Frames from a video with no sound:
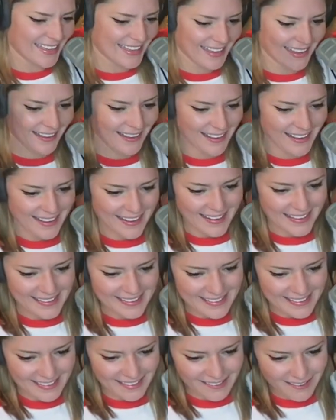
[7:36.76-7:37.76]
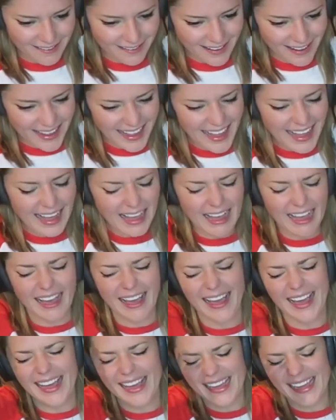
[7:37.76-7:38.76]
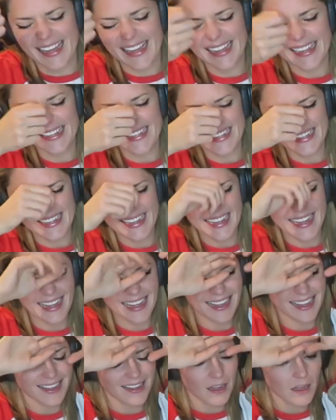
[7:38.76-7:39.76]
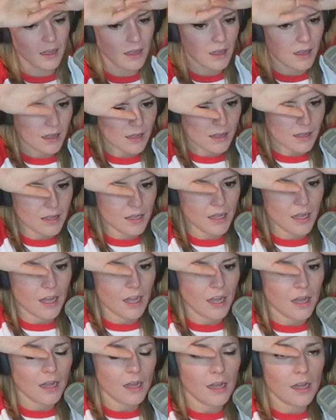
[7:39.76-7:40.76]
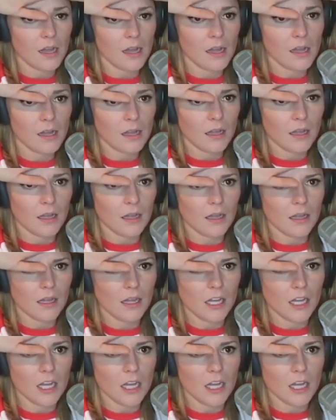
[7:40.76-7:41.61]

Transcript: (silent)